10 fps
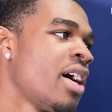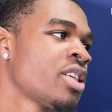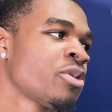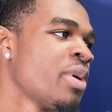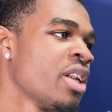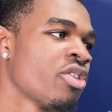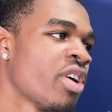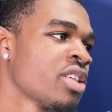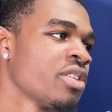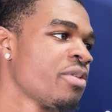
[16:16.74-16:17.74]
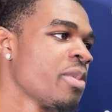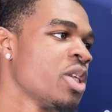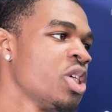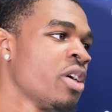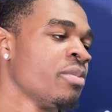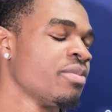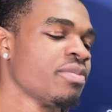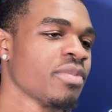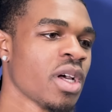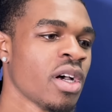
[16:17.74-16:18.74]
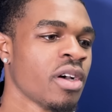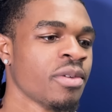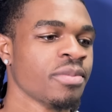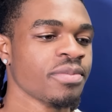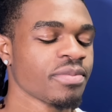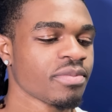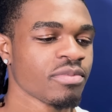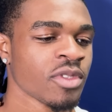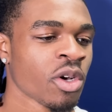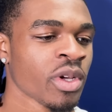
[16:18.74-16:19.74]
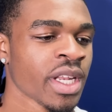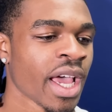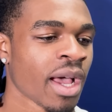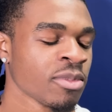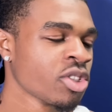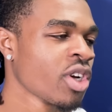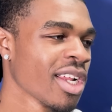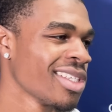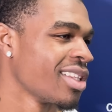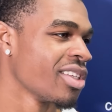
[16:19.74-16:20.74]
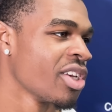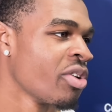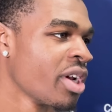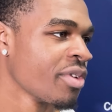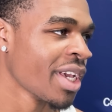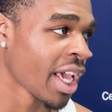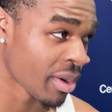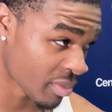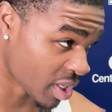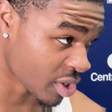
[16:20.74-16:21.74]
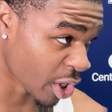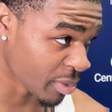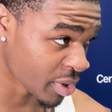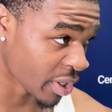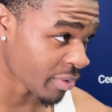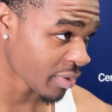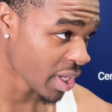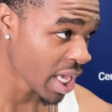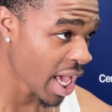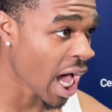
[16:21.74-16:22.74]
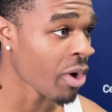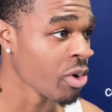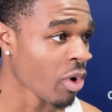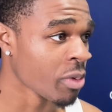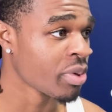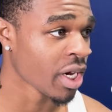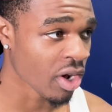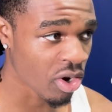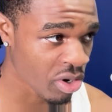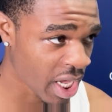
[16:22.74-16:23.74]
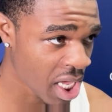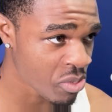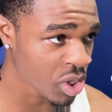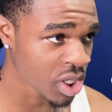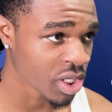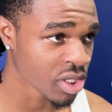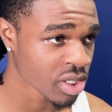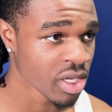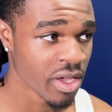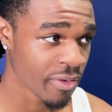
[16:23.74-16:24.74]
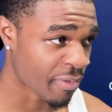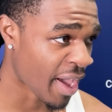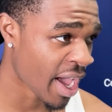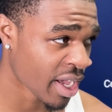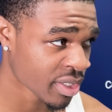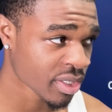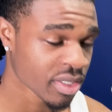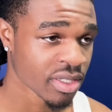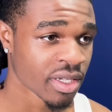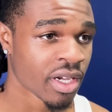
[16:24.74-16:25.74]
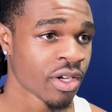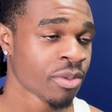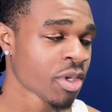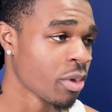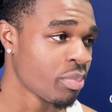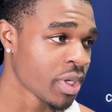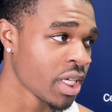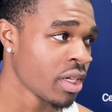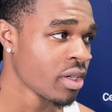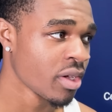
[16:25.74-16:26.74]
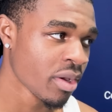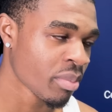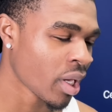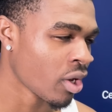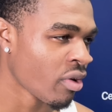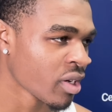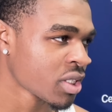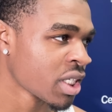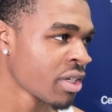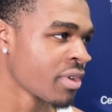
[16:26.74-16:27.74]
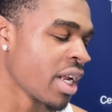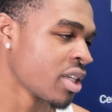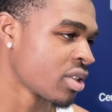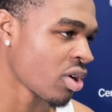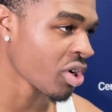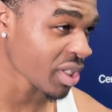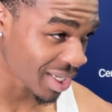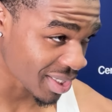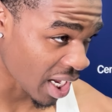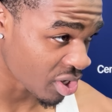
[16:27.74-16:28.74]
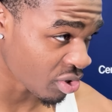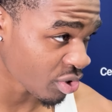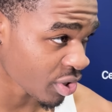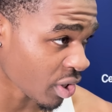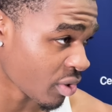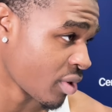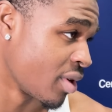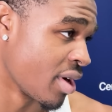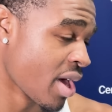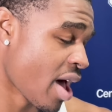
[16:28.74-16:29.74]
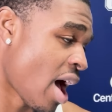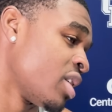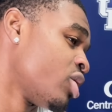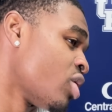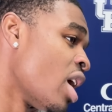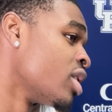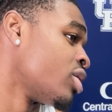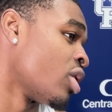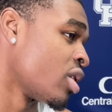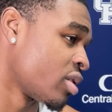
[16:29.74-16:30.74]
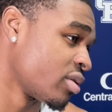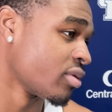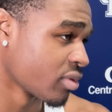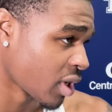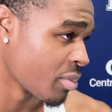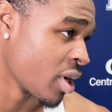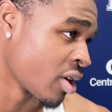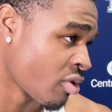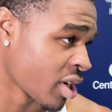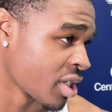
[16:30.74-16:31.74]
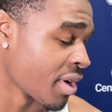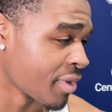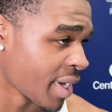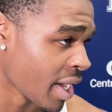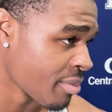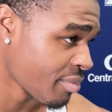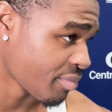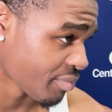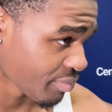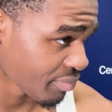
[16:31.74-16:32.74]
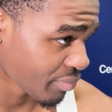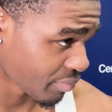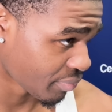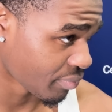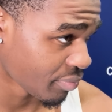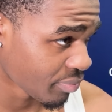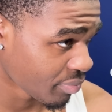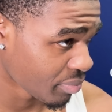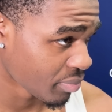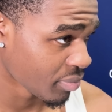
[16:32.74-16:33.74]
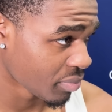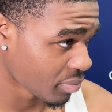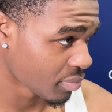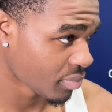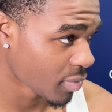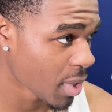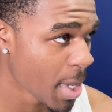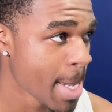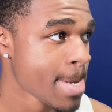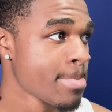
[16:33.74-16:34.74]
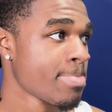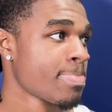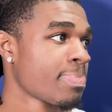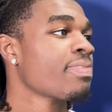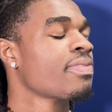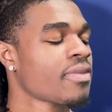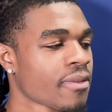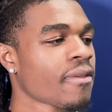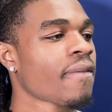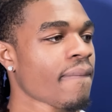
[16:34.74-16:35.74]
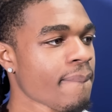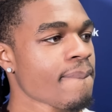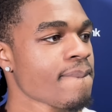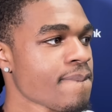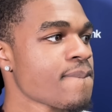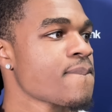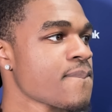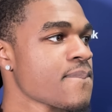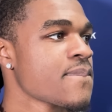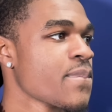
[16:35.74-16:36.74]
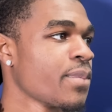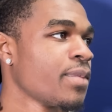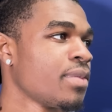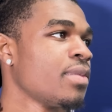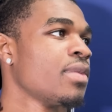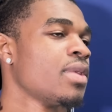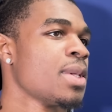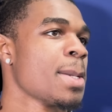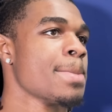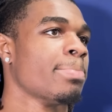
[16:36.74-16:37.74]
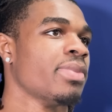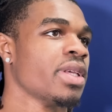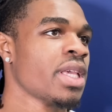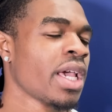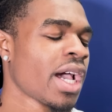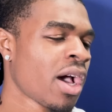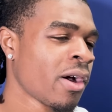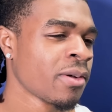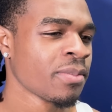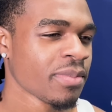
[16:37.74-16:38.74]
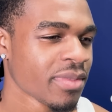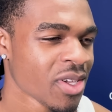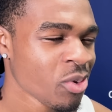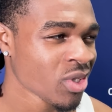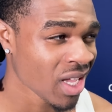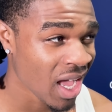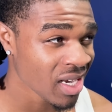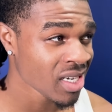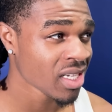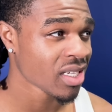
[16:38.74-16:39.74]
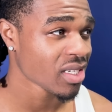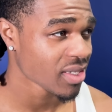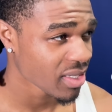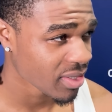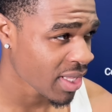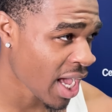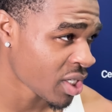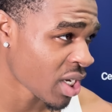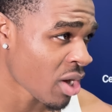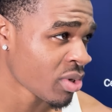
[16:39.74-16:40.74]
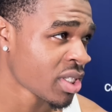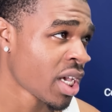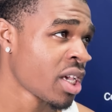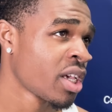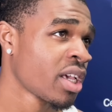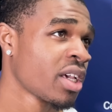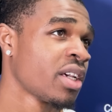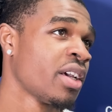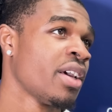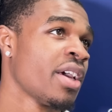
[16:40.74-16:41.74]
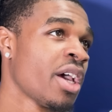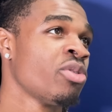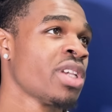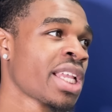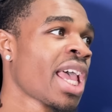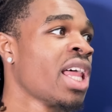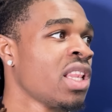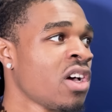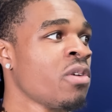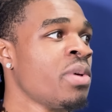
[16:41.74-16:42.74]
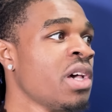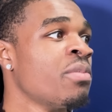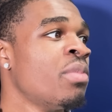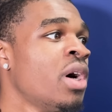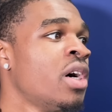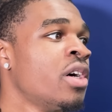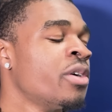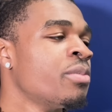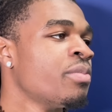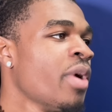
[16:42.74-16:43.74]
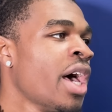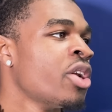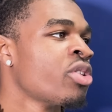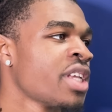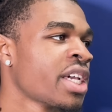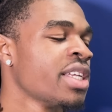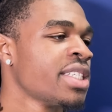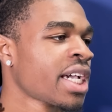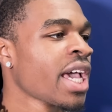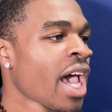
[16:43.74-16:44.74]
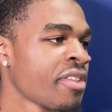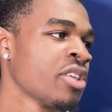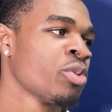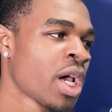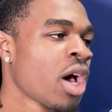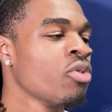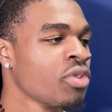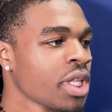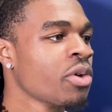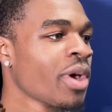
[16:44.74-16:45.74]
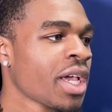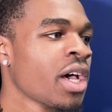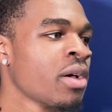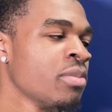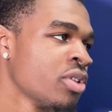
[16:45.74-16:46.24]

Just being aggressive from the jump, knowing that I'm just trying to set the tone every game in terms of how we want to play the whole game, which is fast, compete, play aggressive, and that's all the things I do. So I just try and start, I mean, aggressive every game. Has it always been that way for as long as you've been playing? Because a lot of guys, it takes them a while to get run down the floor a few times. Yeah, it was kind of last year I would say it was like that a little bit, but I noticed, like, in the second half, that's when I really wake up.